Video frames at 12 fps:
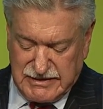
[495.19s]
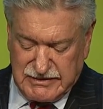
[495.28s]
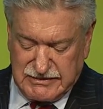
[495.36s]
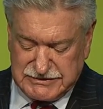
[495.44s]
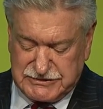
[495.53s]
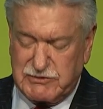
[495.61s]

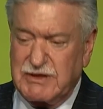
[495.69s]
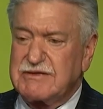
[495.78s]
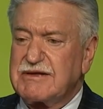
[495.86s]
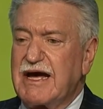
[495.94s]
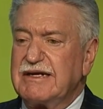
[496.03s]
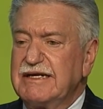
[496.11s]
the strength
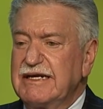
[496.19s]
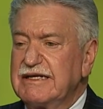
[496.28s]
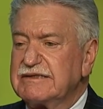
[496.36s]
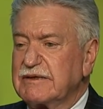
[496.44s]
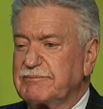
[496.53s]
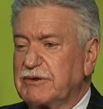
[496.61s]
I
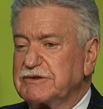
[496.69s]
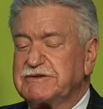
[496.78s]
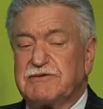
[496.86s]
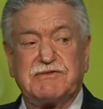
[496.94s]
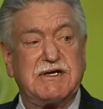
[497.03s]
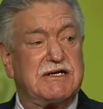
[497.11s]
needed to
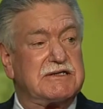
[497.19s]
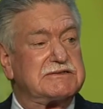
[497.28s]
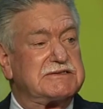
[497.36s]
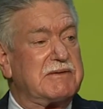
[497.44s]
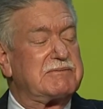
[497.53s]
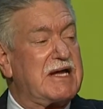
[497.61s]
persevere
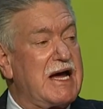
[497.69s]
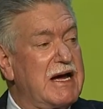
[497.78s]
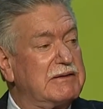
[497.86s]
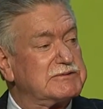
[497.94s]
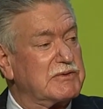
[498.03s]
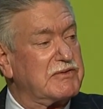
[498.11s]

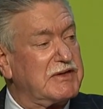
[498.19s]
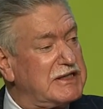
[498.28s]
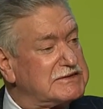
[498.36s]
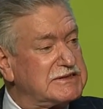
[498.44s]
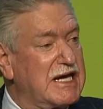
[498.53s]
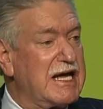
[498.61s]
sometimes when
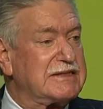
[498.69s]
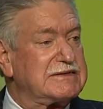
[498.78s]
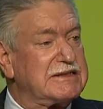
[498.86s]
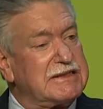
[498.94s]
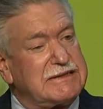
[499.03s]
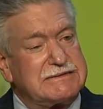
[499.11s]
things got
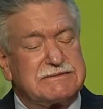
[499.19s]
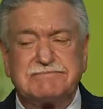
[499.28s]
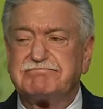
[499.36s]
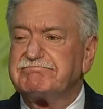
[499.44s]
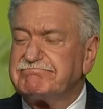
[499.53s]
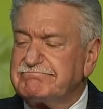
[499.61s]
uh,
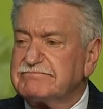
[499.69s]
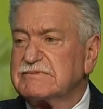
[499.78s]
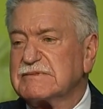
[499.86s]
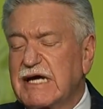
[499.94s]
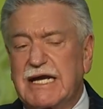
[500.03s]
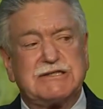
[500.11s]

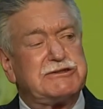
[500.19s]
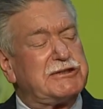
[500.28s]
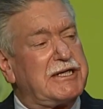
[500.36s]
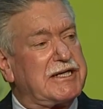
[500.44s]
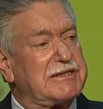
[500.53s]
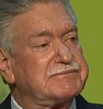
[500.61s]
kind of
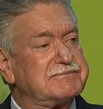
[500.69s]
shitty.